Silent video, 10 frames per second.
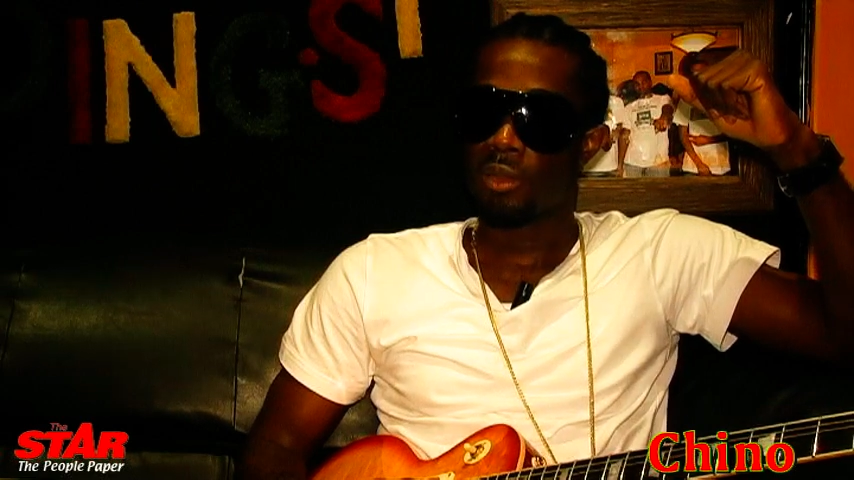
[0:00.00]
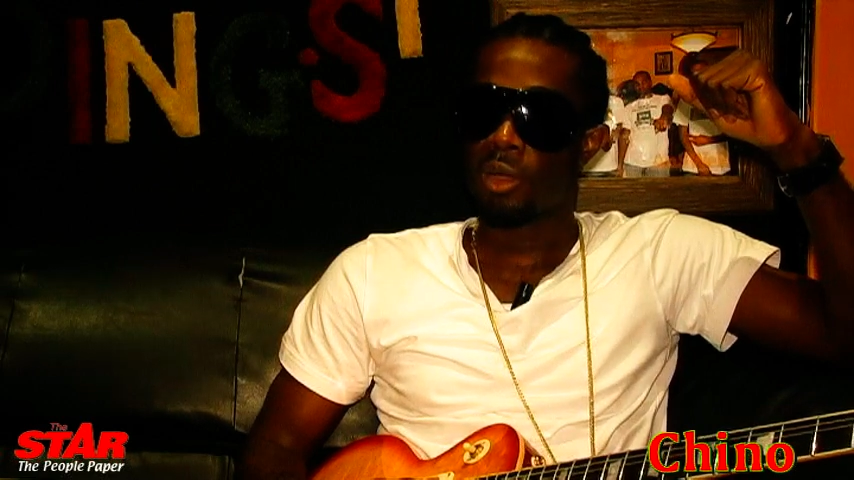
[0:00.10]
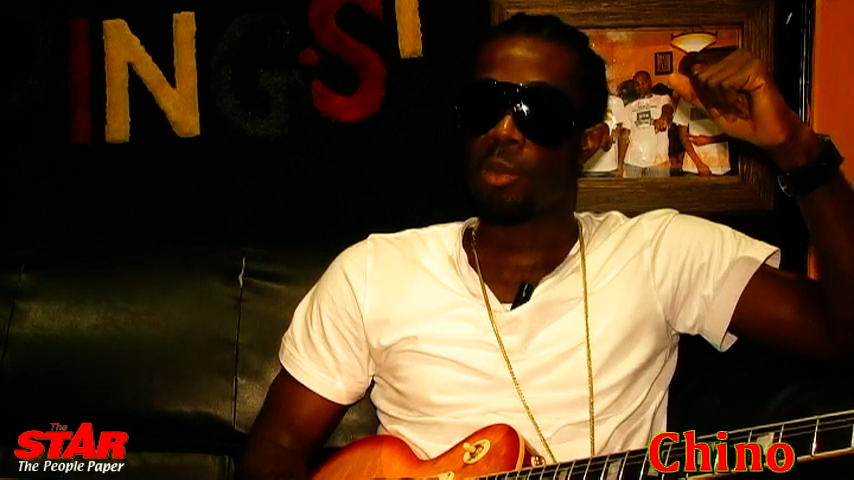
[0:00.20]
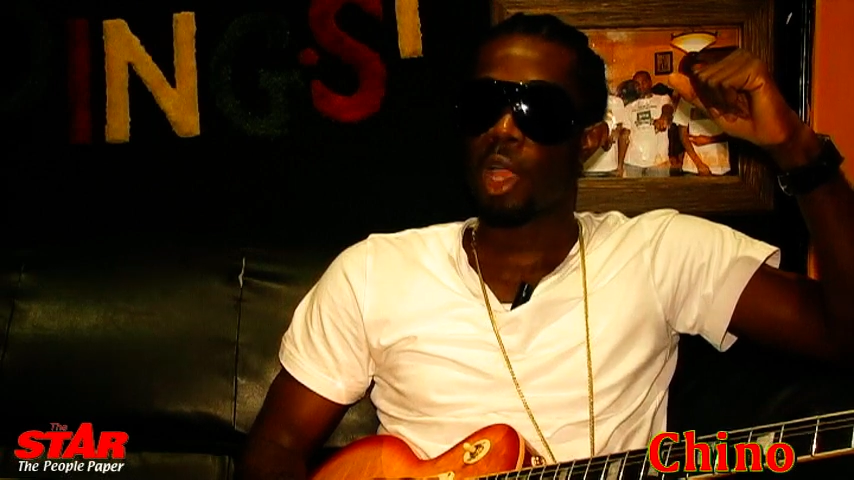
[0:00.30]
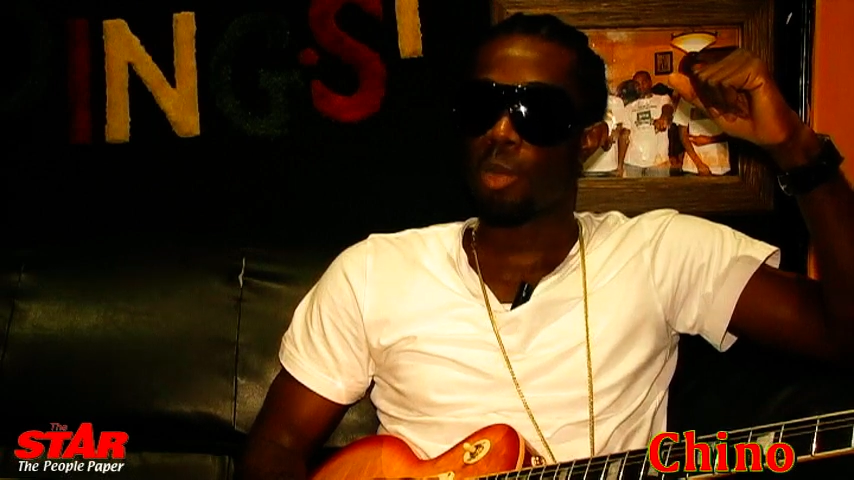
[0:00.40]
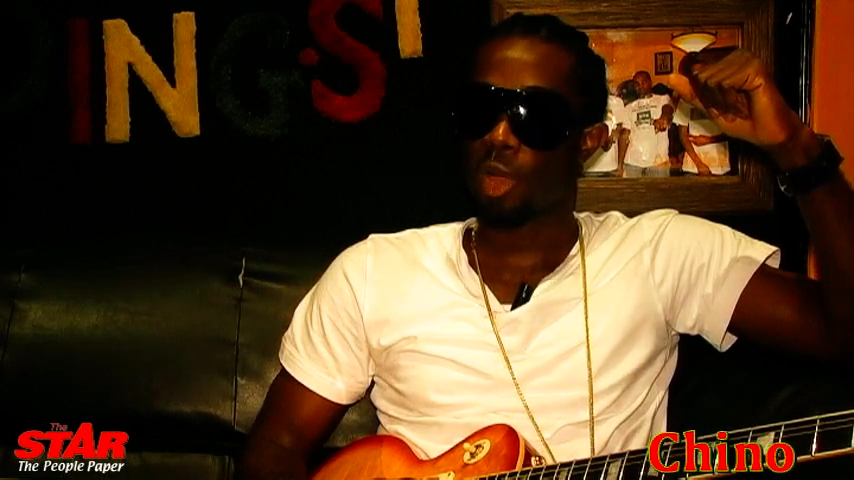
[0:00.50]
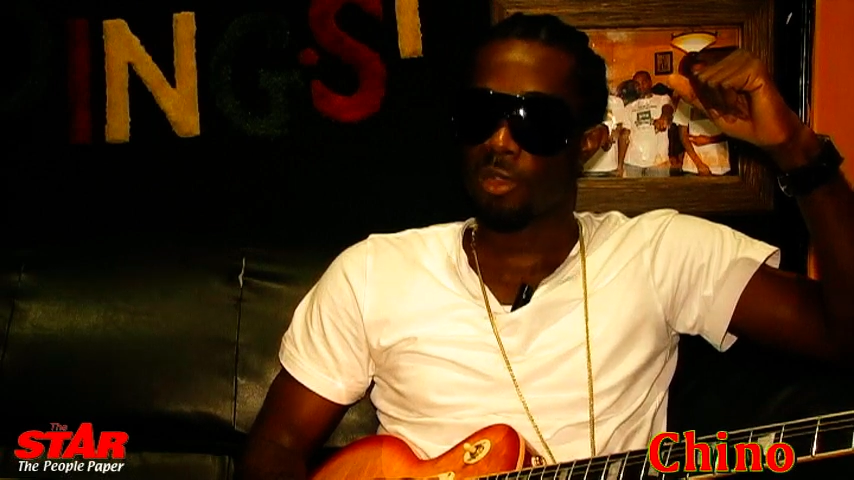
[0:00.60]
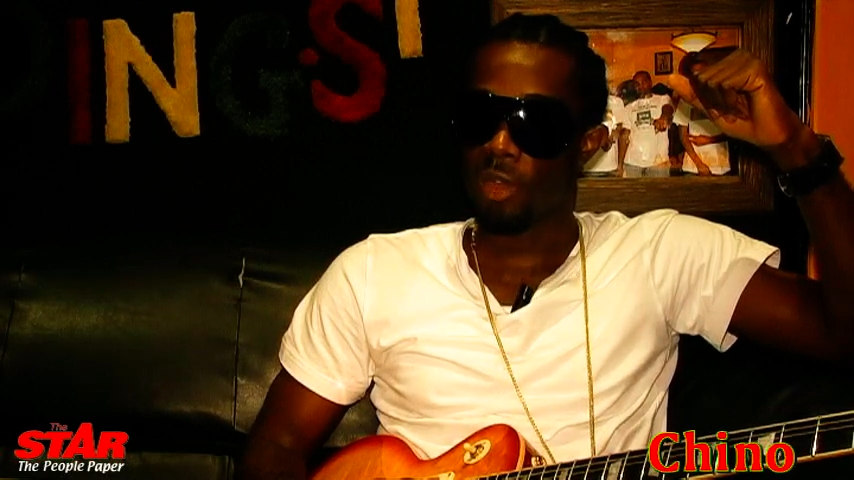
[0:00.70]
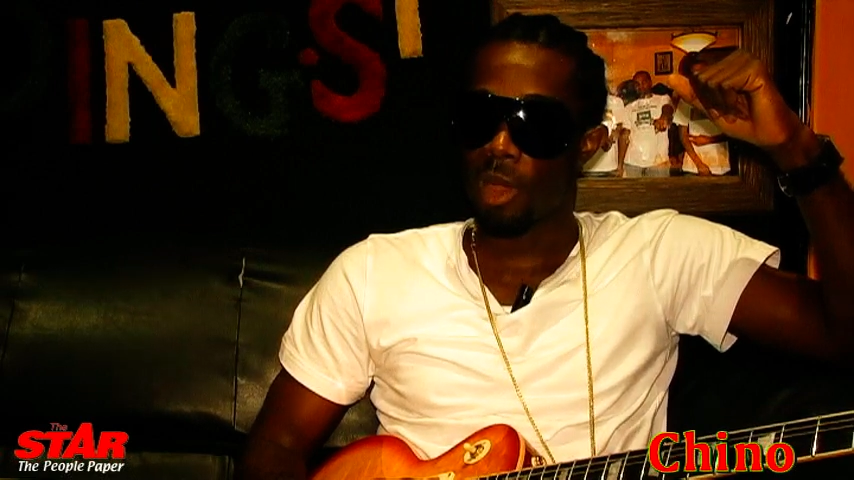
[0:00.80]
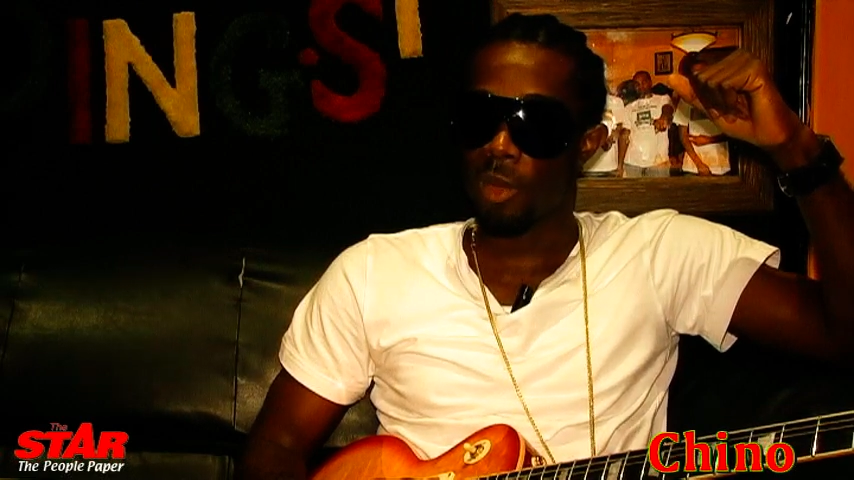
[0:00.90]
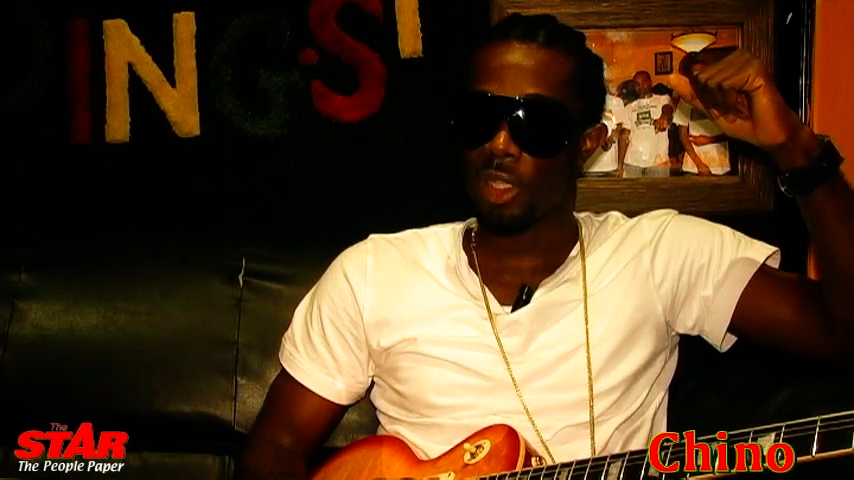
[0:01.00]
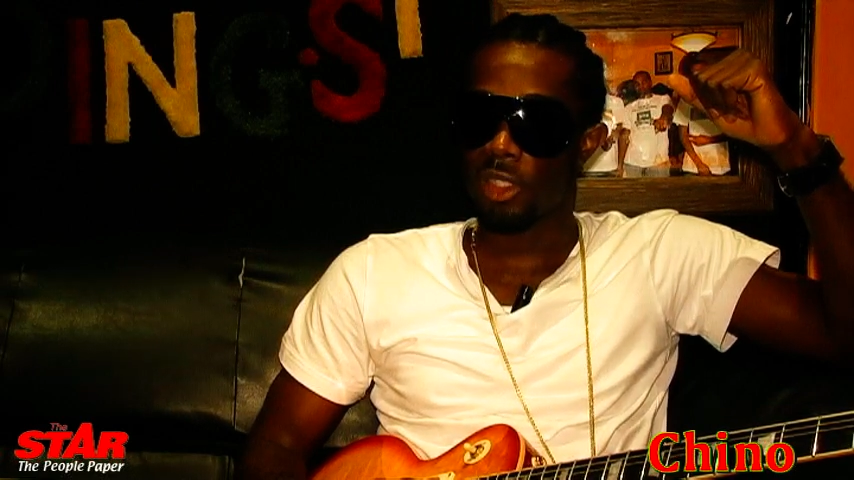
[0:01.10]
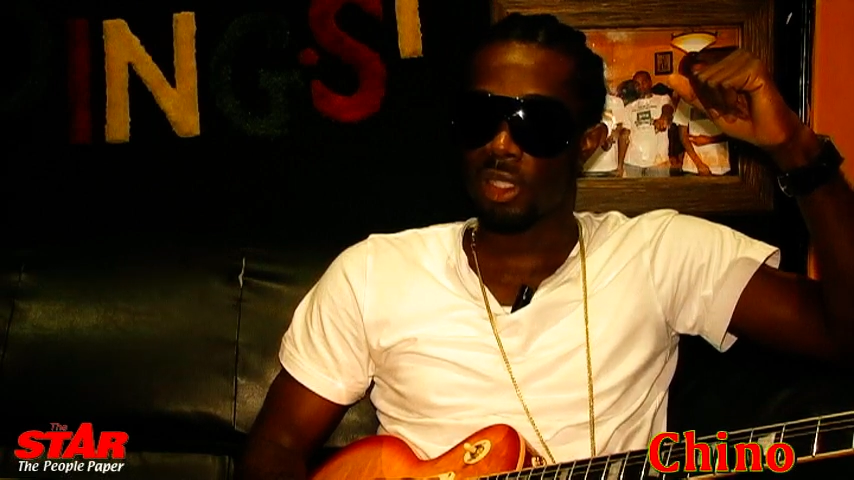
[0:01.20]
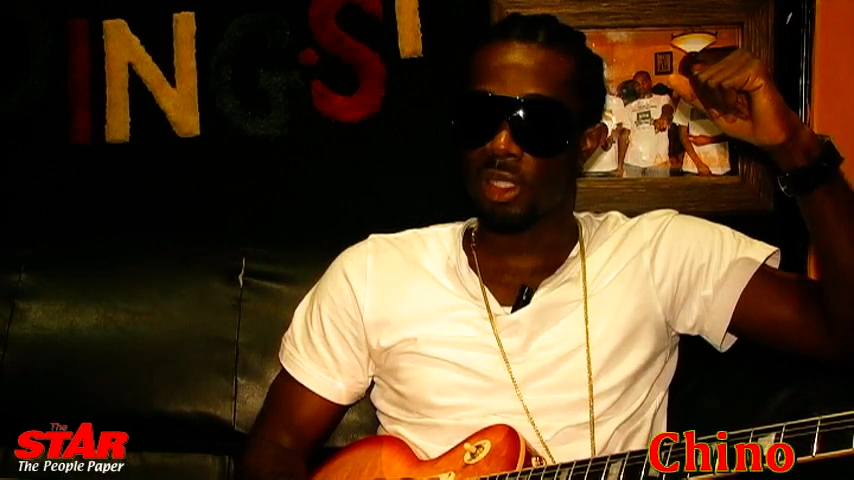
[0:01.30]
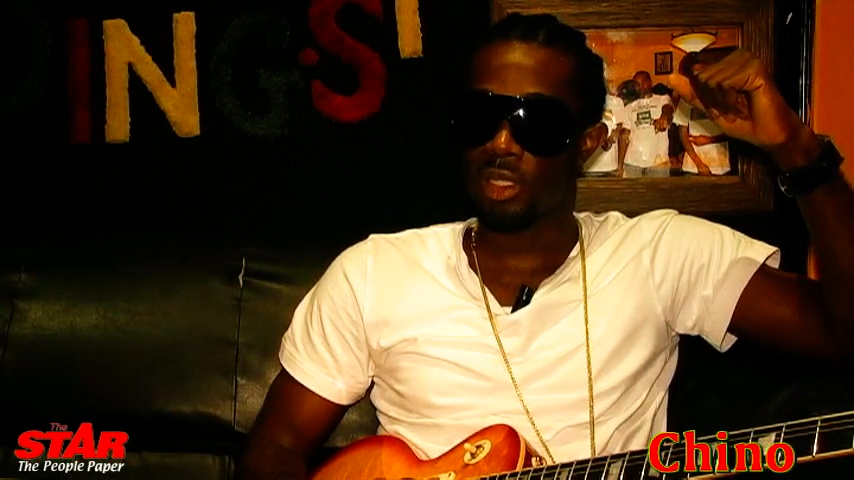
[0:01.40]
for my
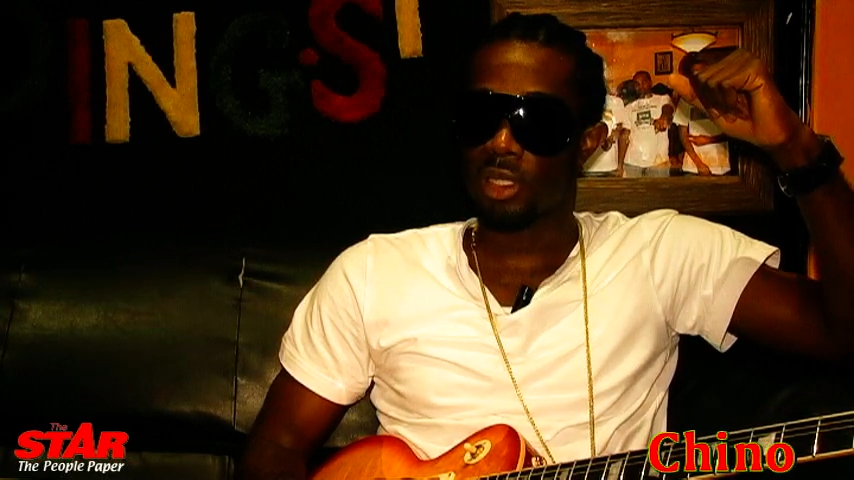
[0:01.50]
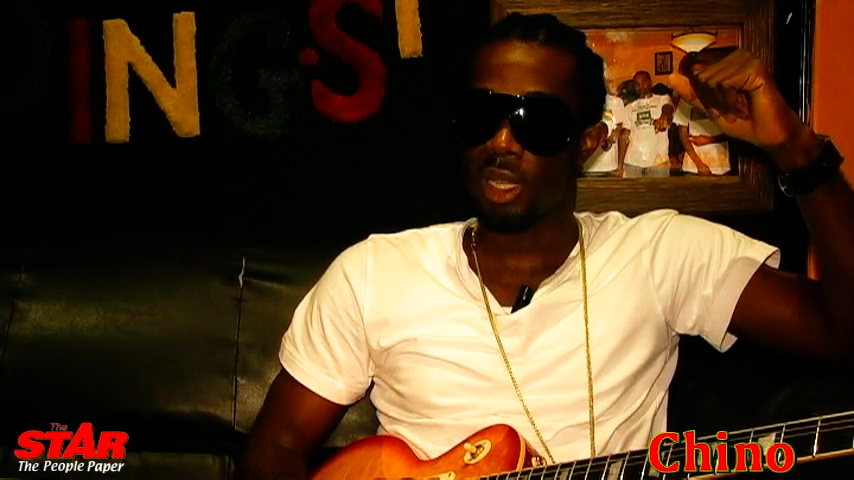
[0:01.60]
performances